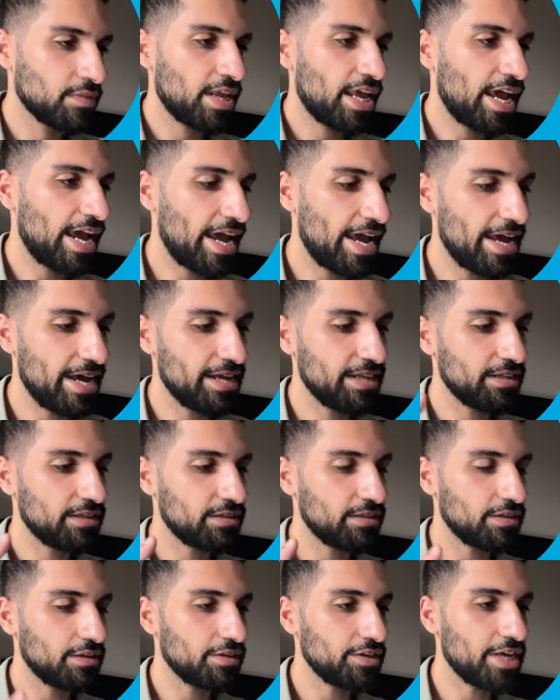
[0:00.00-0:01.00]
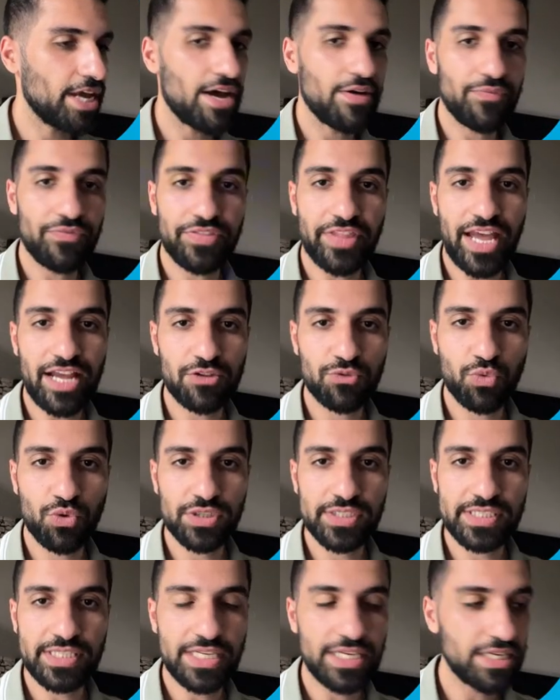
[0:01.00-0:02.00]
And yeah, that
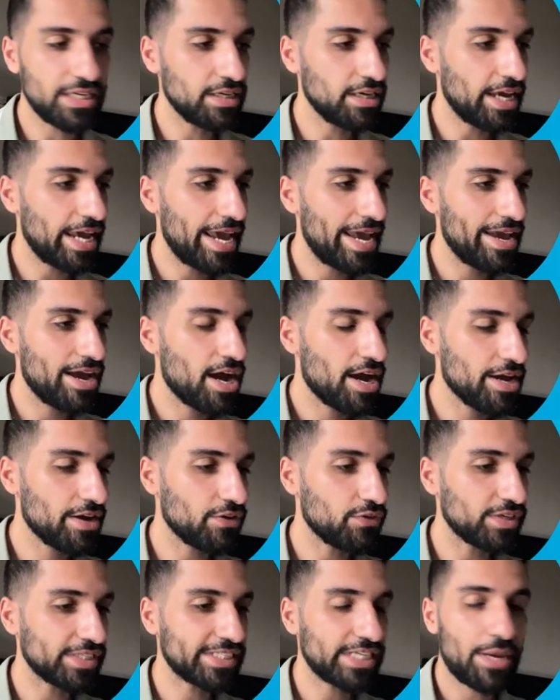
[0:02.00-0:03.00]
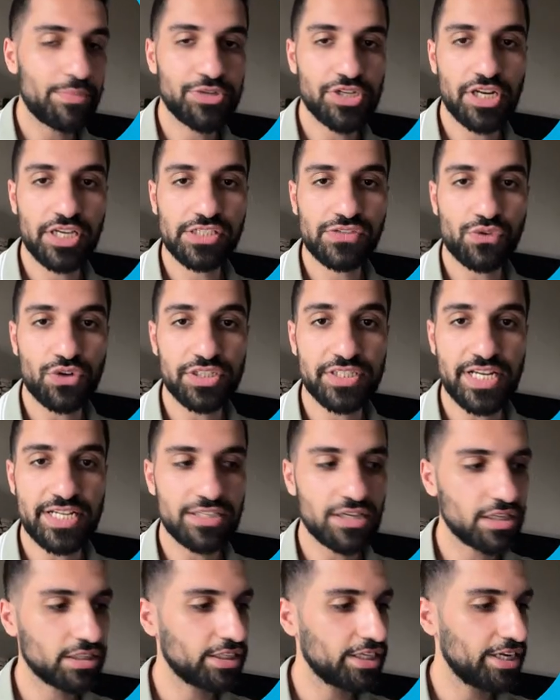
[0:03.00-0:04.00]
was the AI receptionist for a
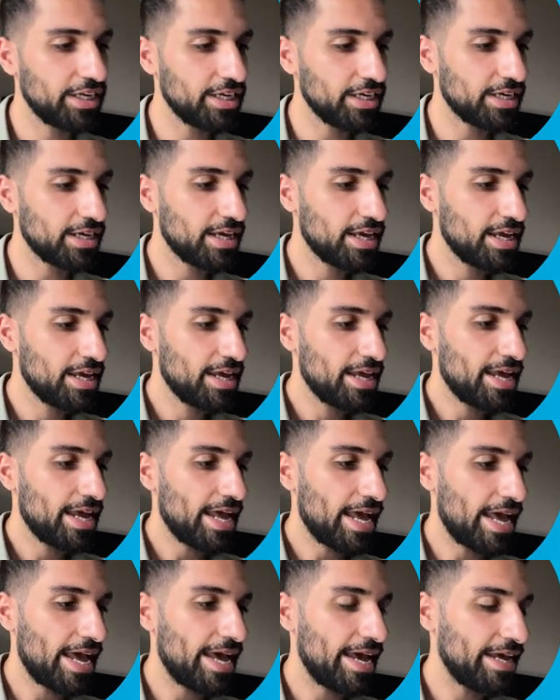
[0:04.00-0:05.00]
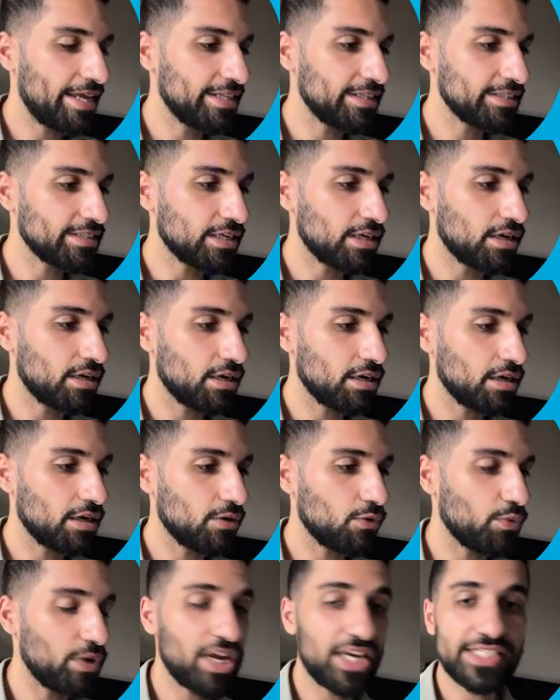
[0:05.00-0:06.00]
dental clinic. And
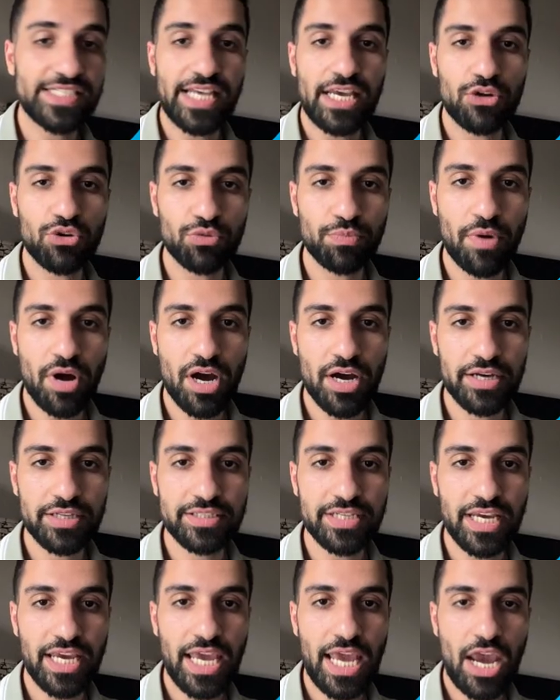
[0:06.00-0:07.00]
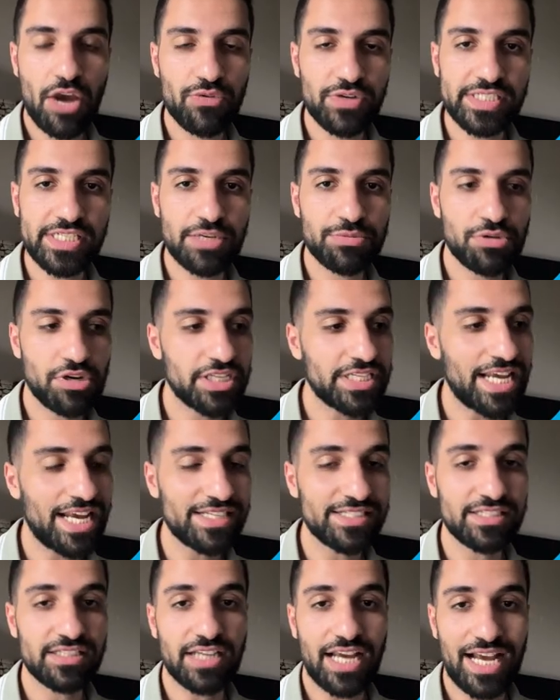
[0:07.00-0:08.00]
when I say goodbye, the AI receptionist
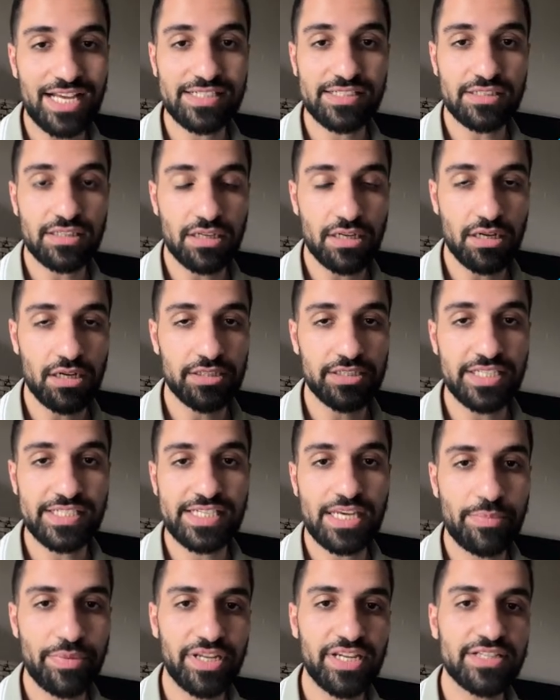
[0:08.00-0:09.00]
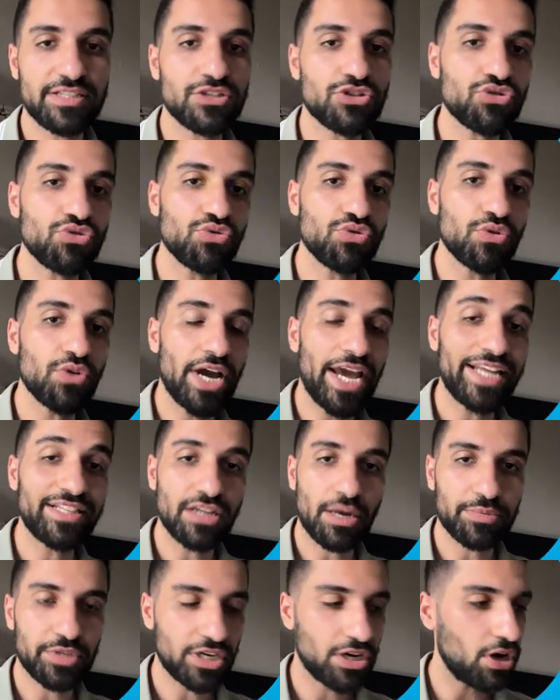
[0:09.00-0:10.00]
has this ability to end
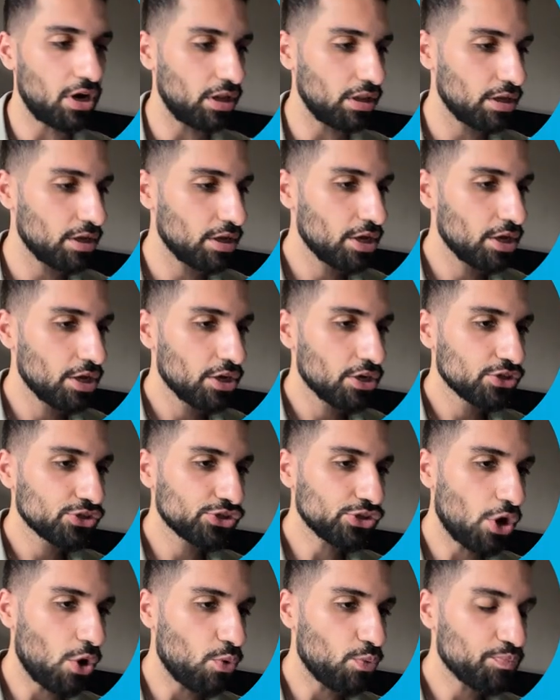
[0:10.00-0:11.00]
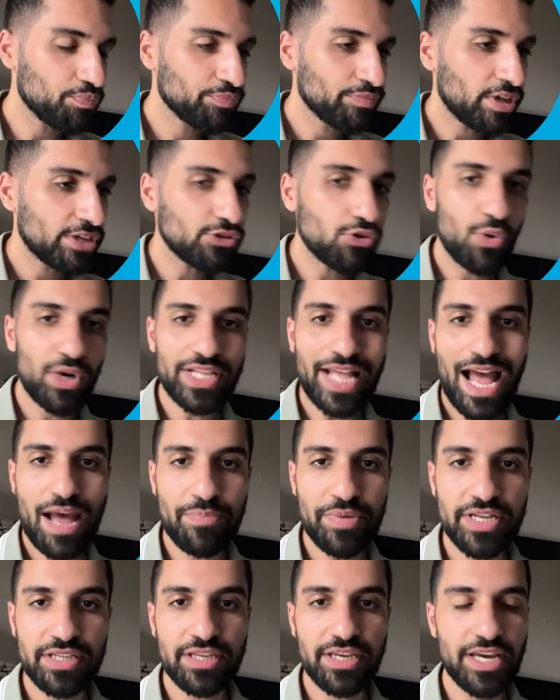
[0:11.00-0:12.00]
up the call. So what
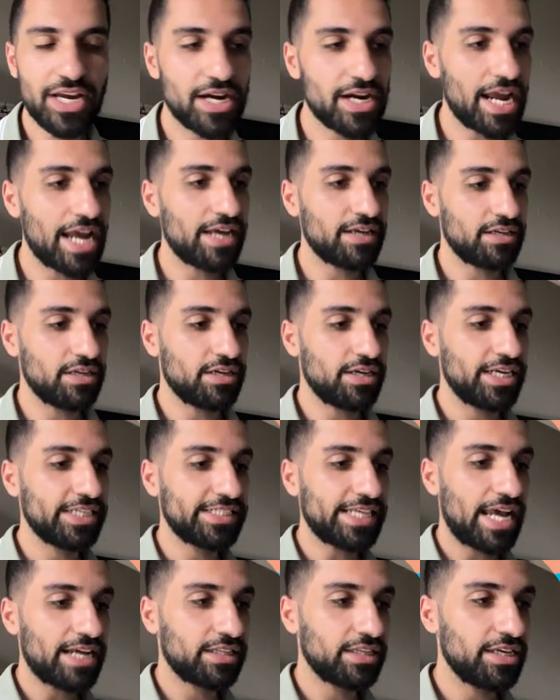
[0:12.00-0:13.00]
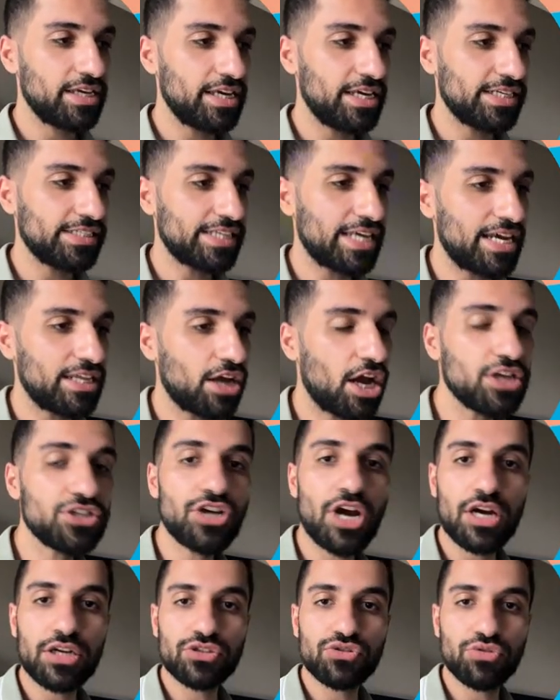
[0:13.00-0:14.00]
happened here exactly is that I
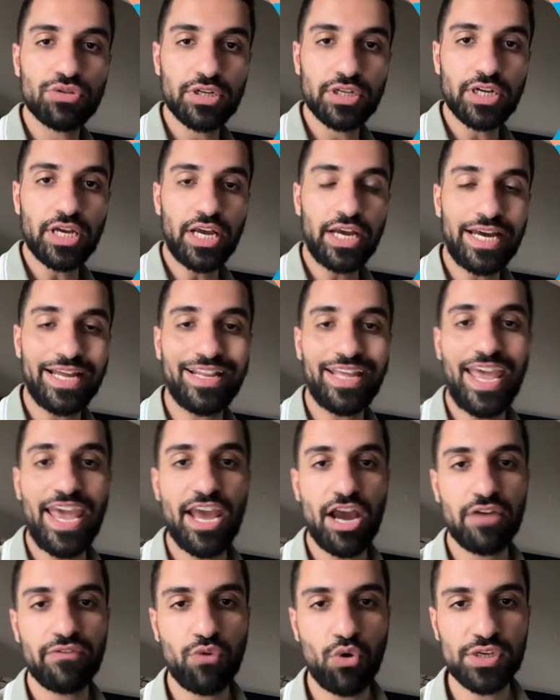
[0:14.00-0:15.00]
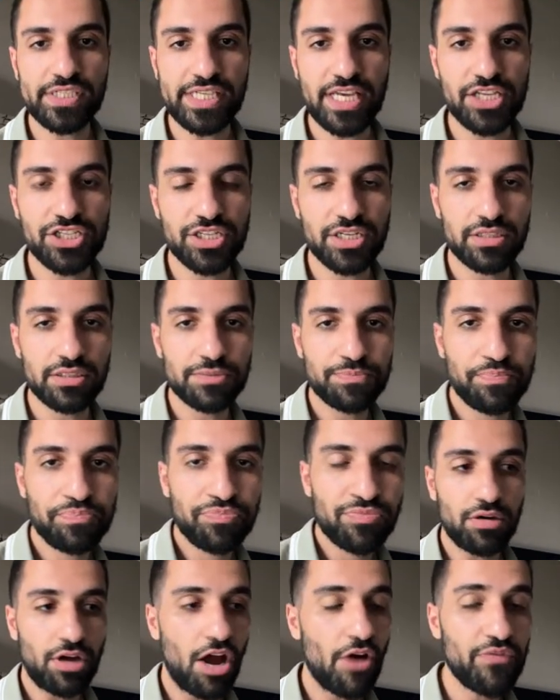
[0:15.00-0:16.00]
talked to an AI voice agent.
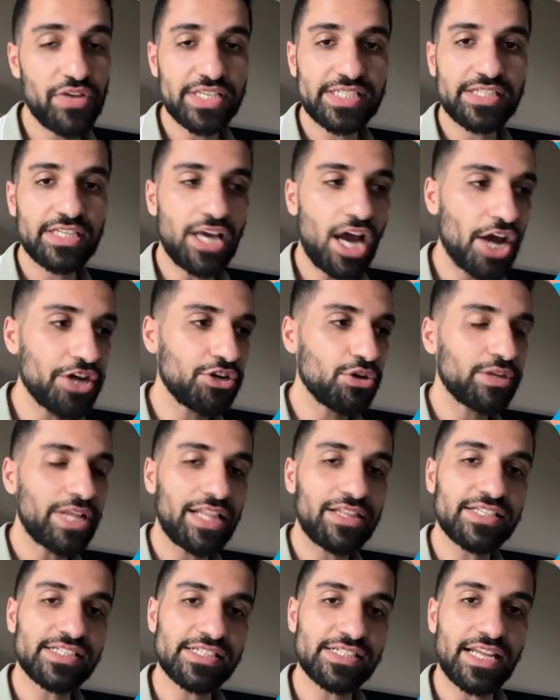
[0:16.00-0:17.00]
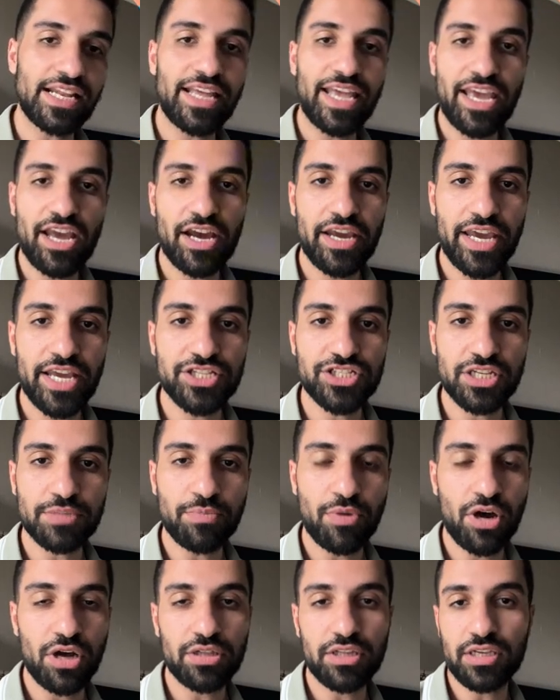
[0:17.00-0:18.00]
Obviously, I know that this is an AI agent,
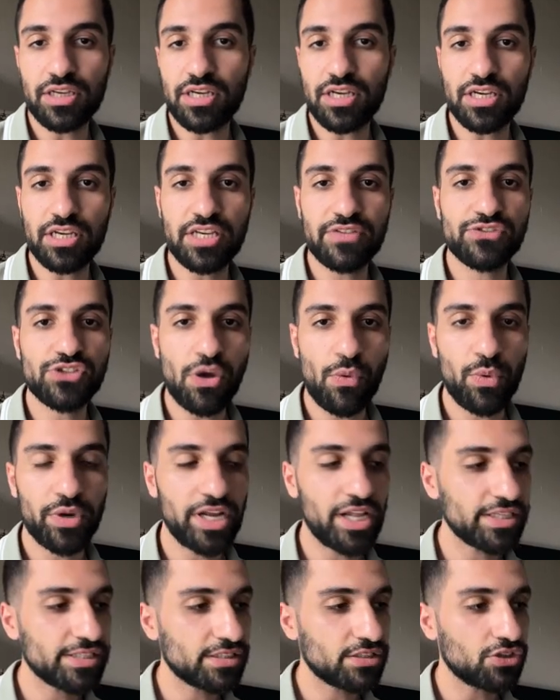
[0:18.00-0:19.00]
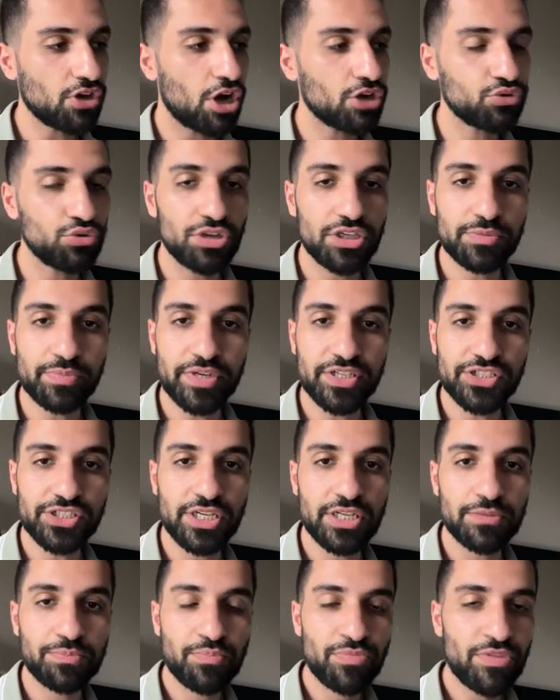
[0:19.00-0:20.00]
but if someone else talked to this
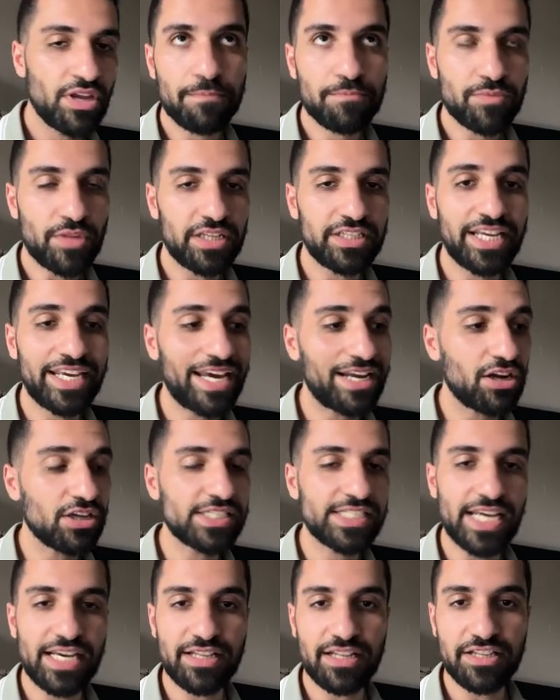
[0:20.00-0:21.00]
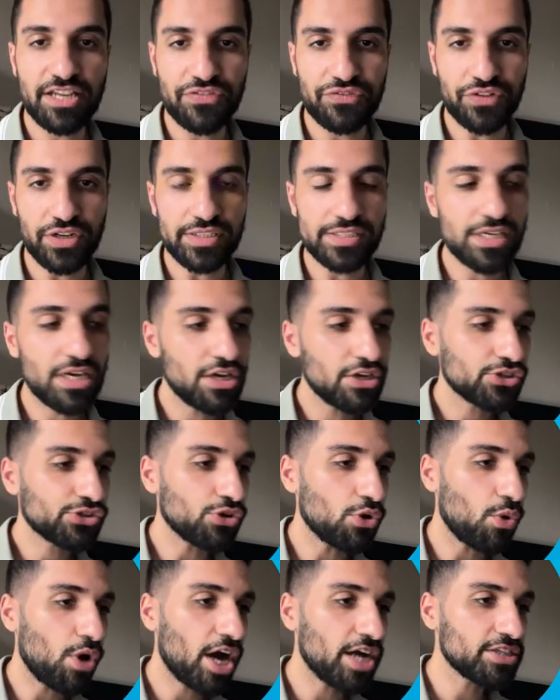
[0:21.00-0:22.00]
person, they cannot say the difference.
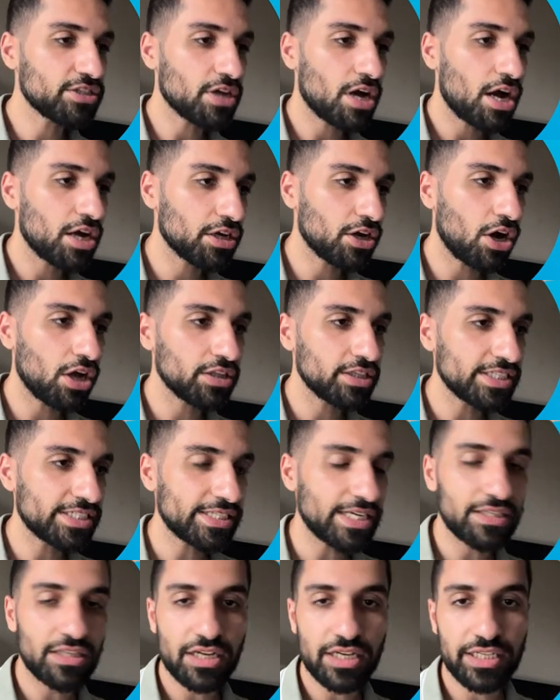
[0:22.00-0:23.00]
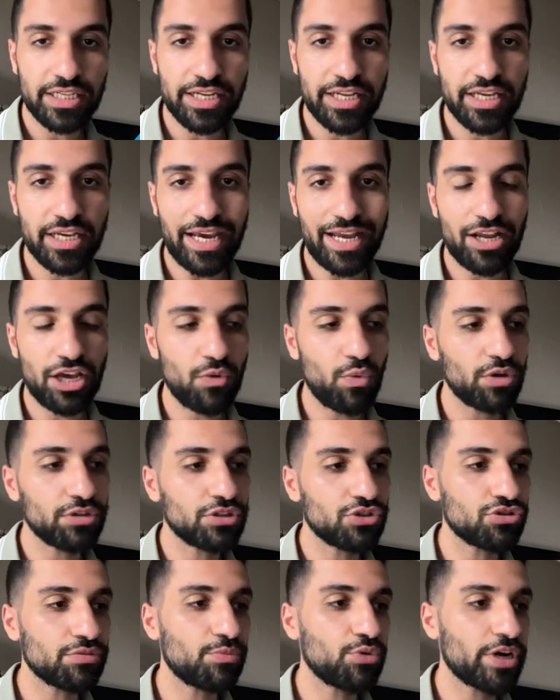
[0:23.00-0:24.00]
So I called this dental clinic and I
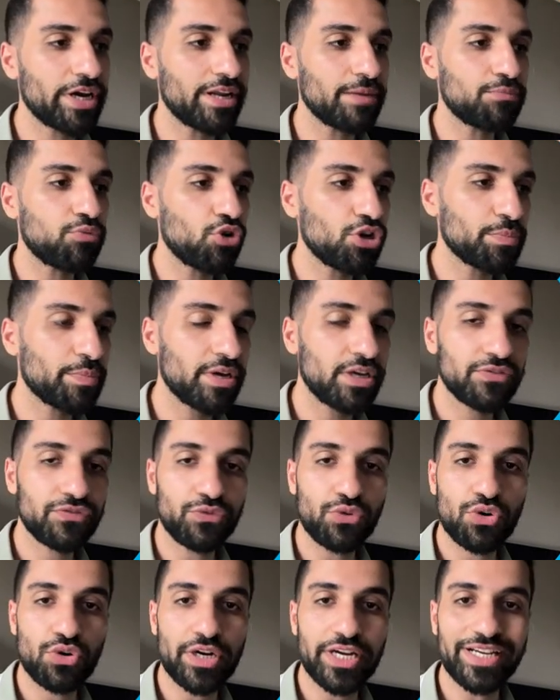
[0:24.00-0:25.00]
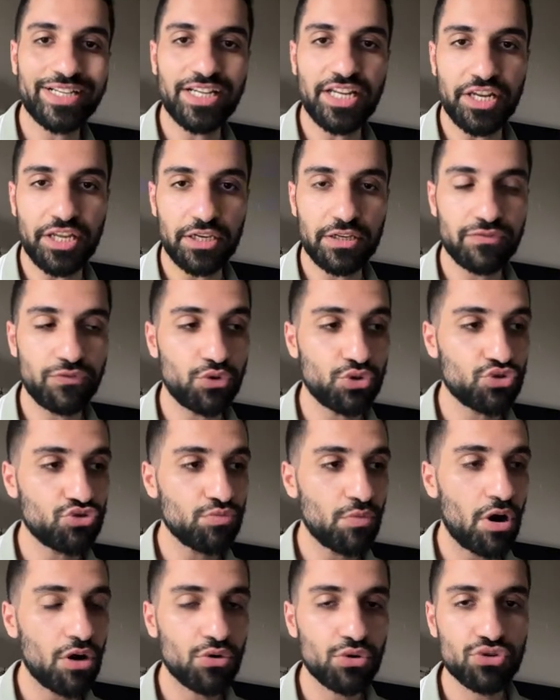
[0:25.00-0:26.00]
wanted to book an appointment for a cleaning for
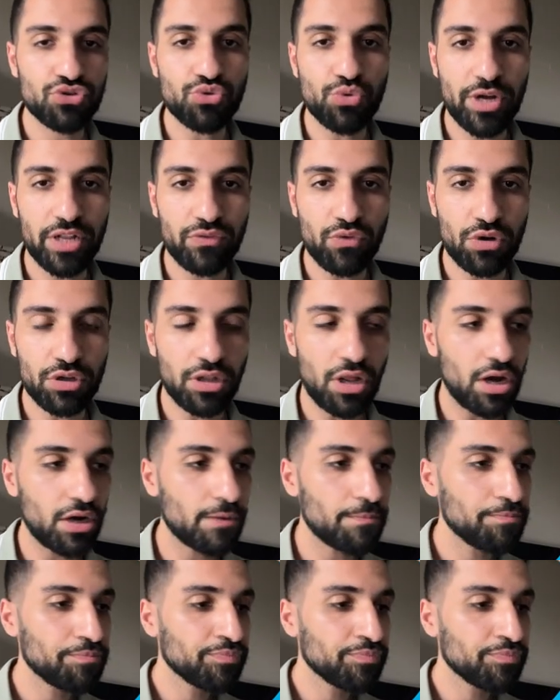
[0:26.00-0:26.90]
tomorrow, 12 o'clock.